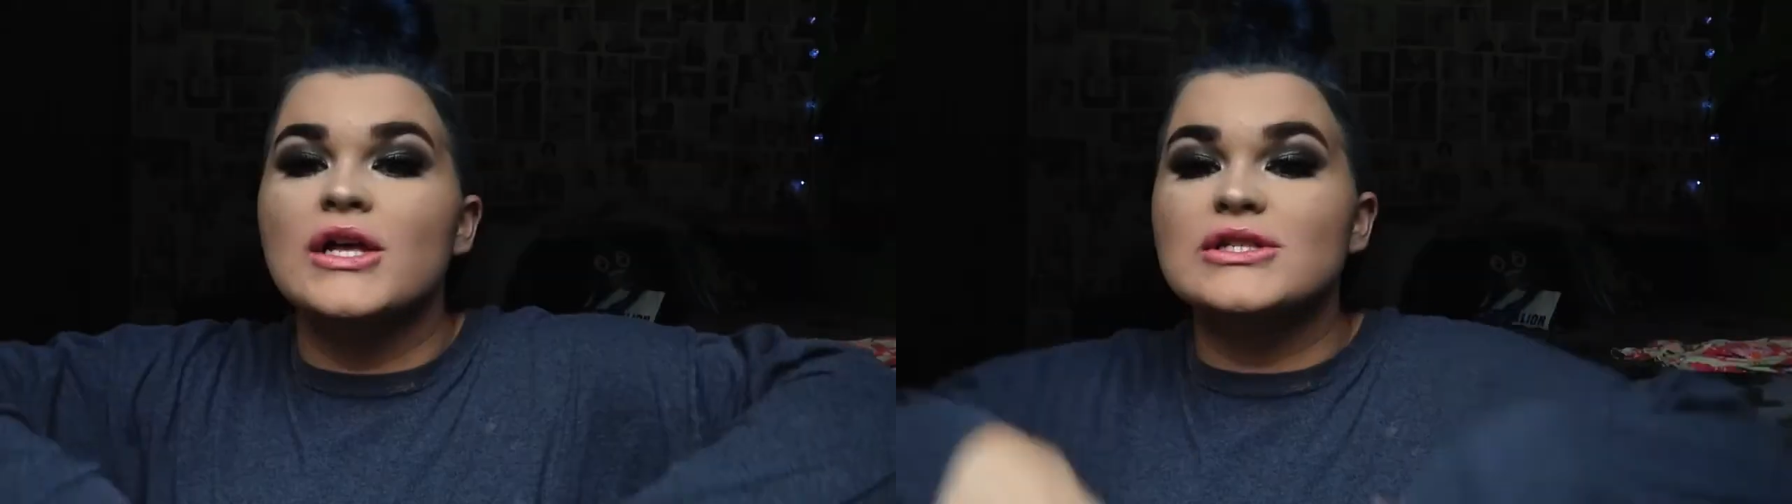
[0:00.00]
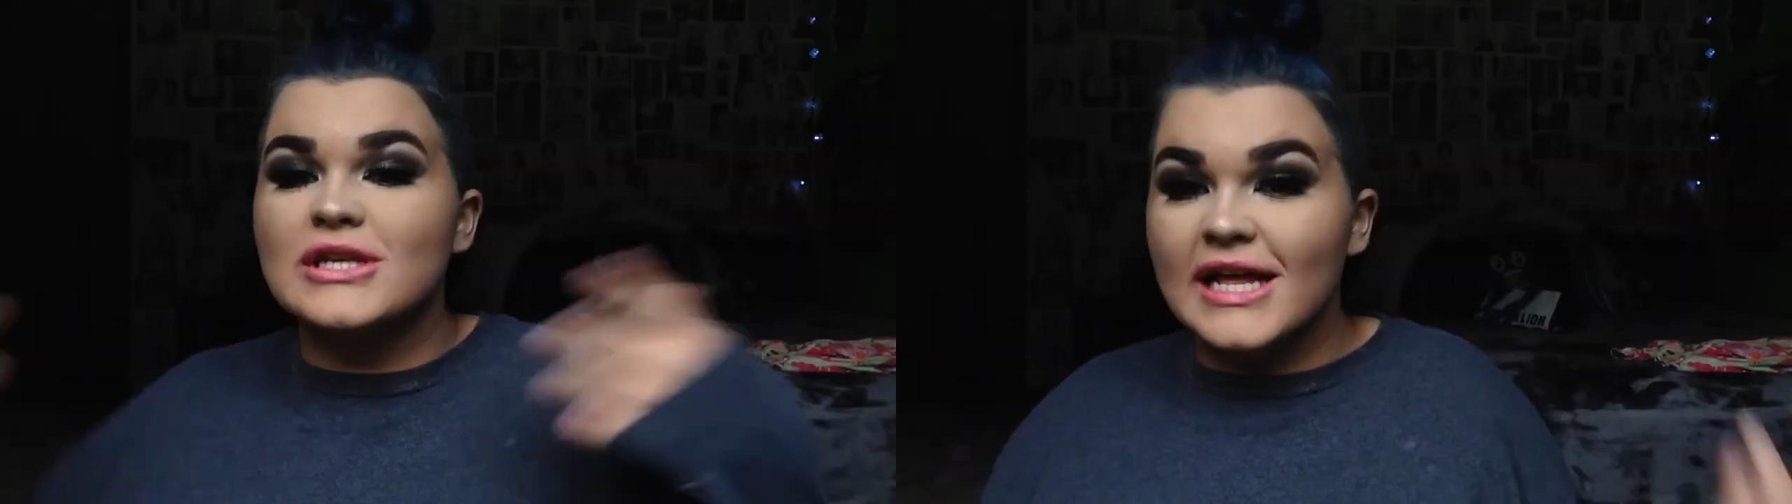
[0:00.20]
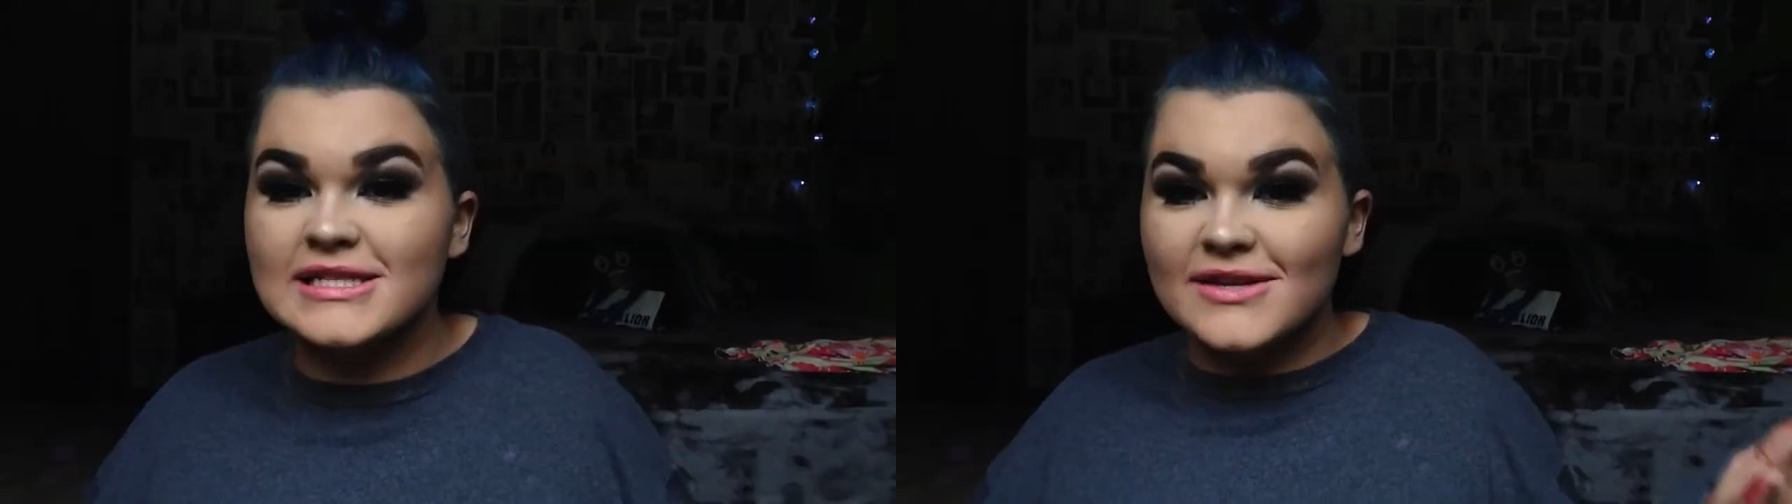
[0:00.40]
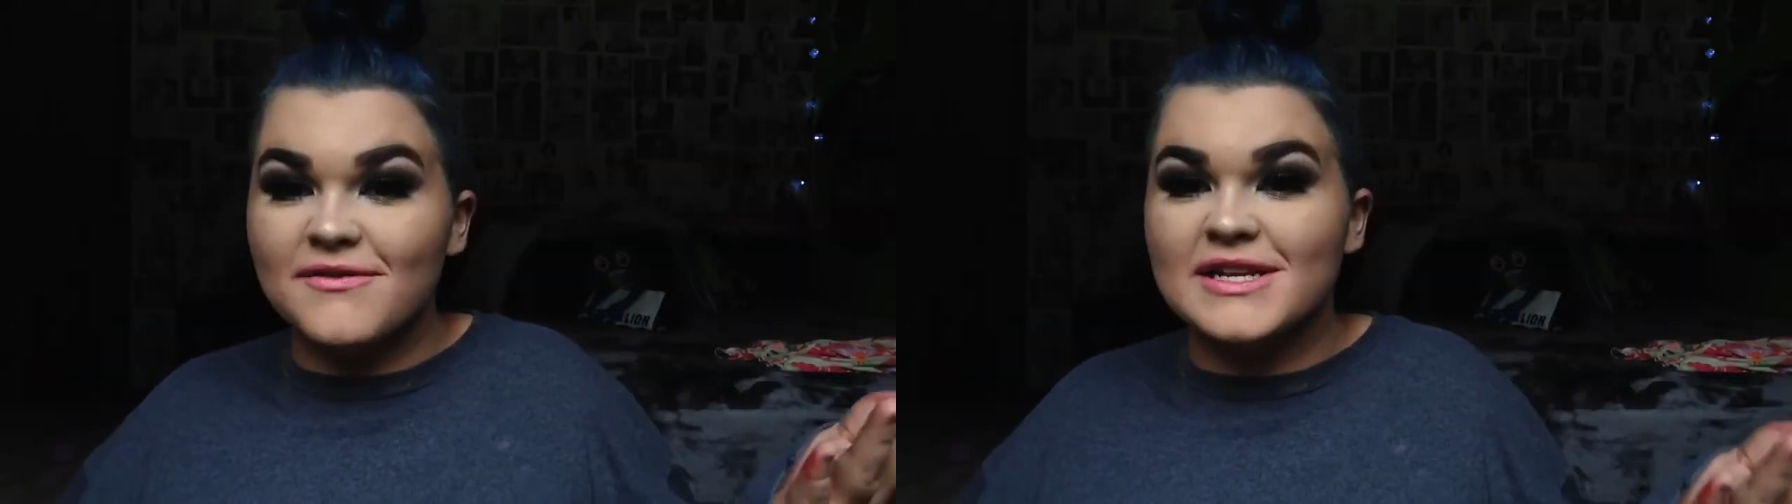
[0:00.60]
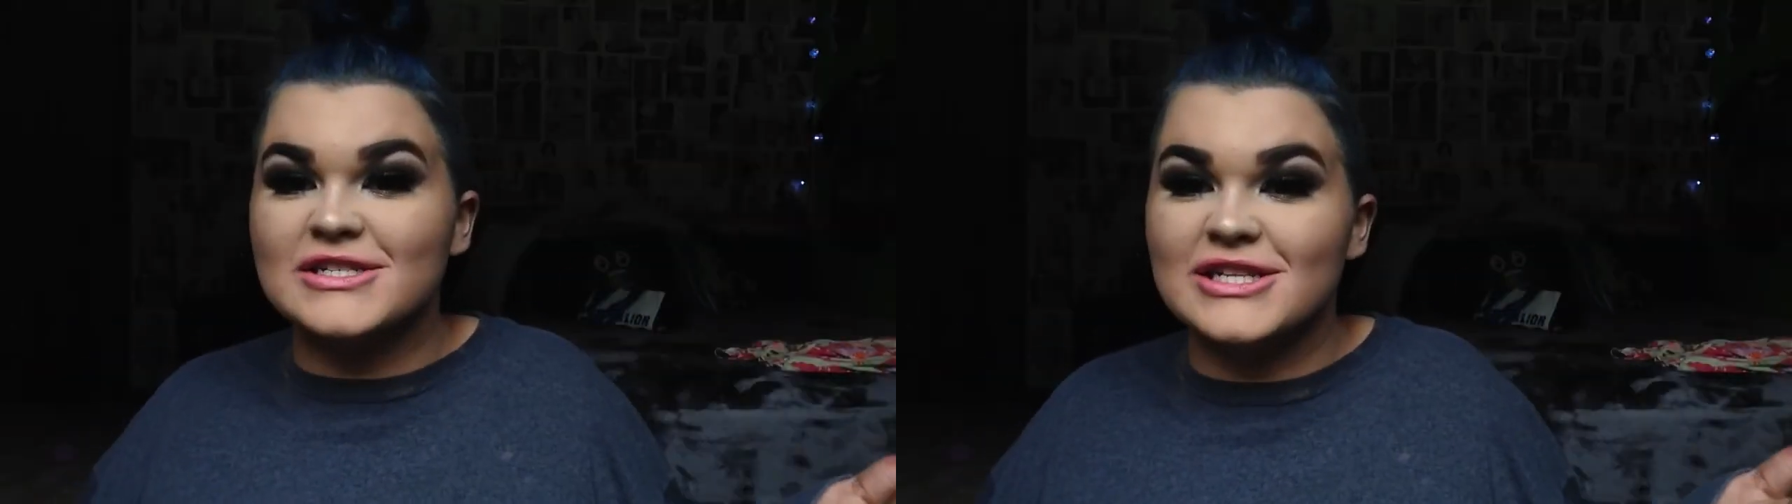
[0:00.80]
So that's the
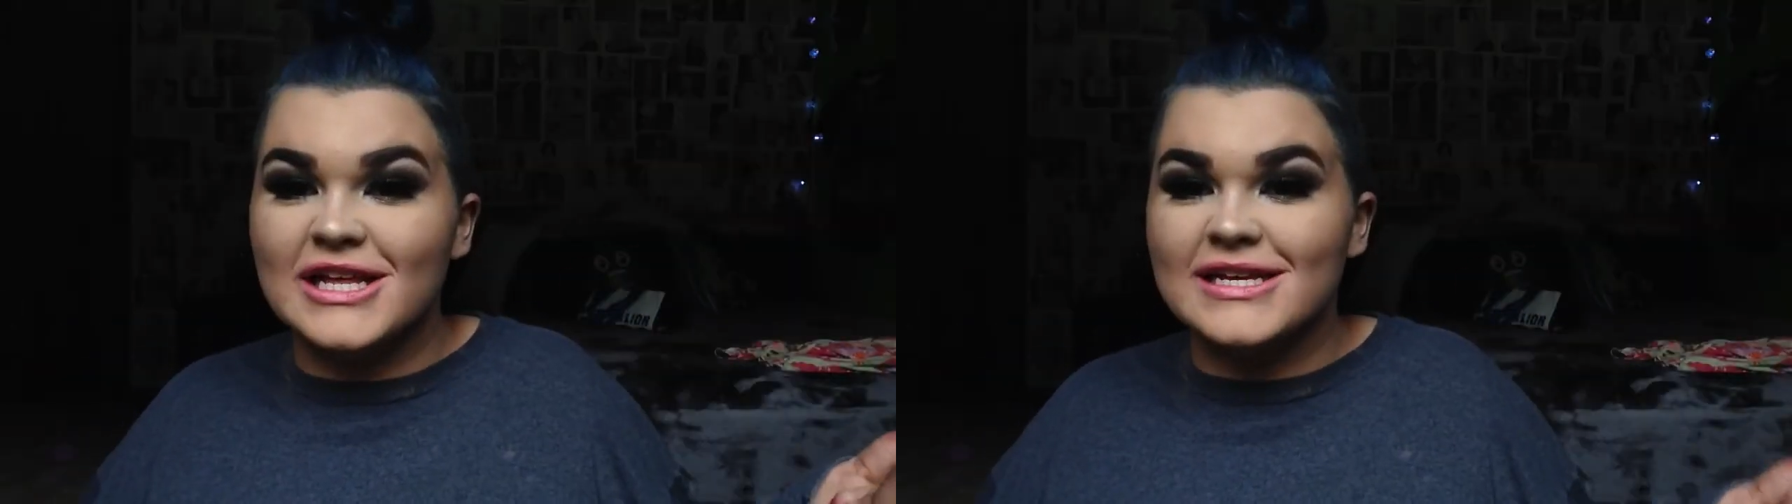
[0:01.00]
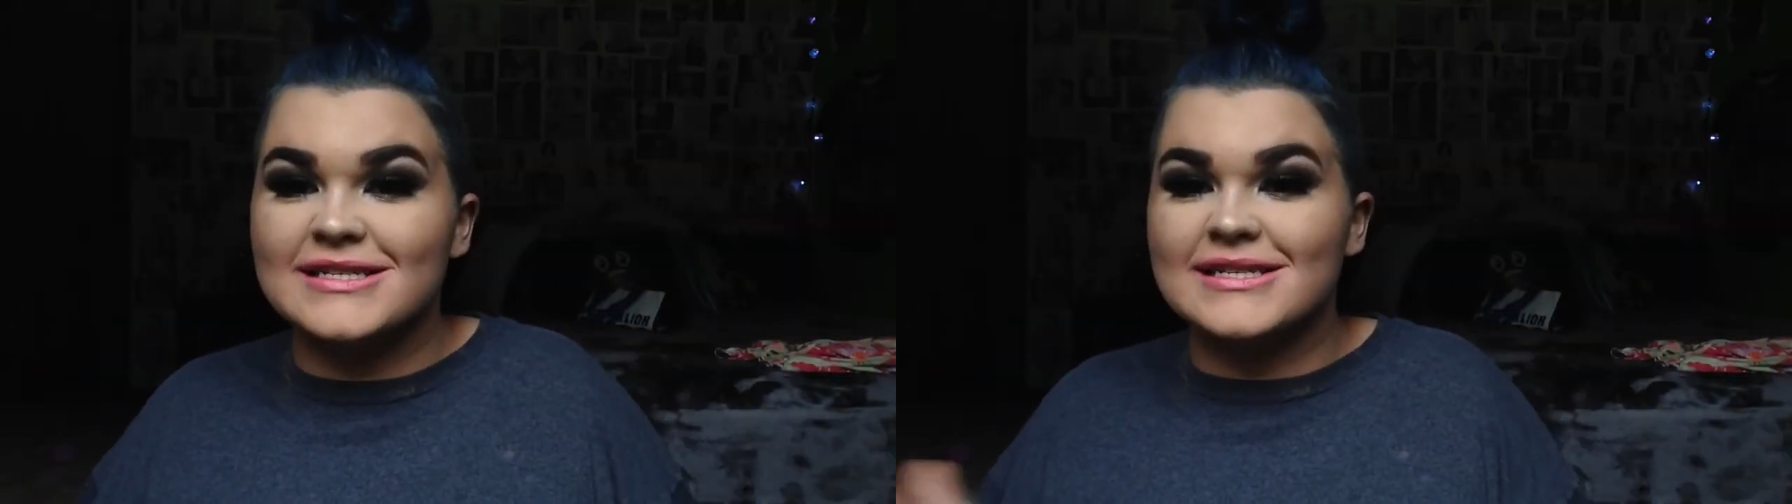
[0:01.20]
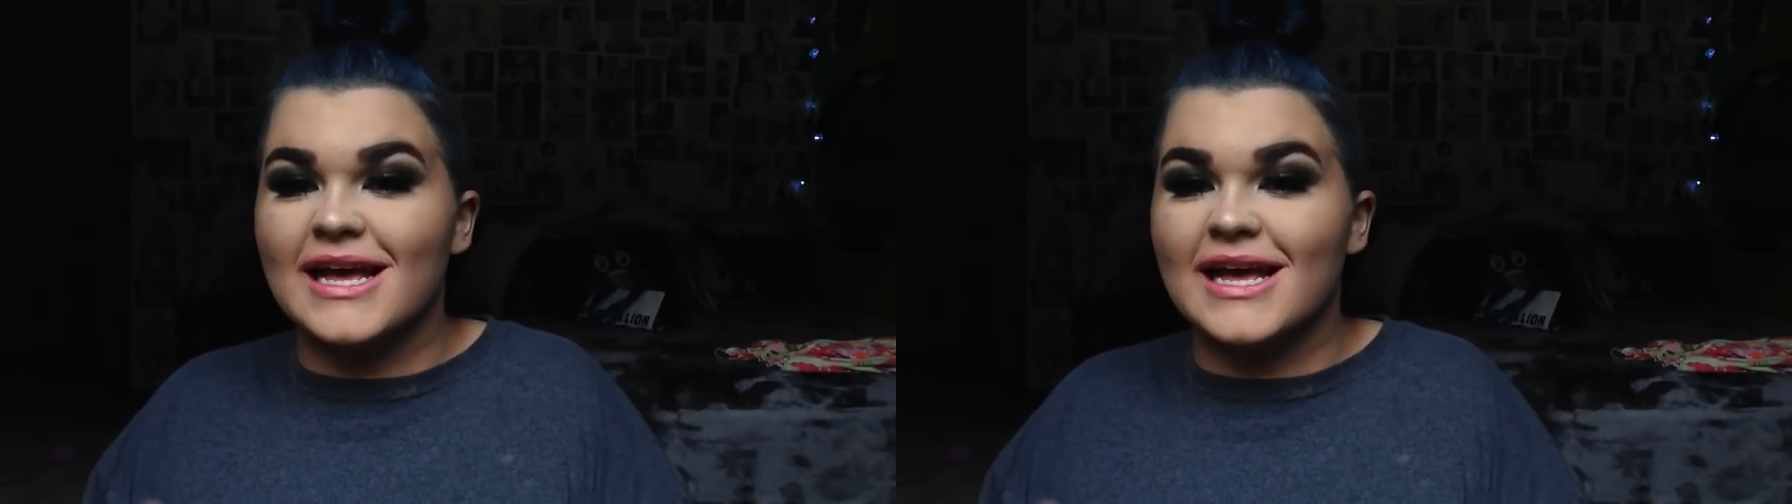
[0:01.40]
finished look.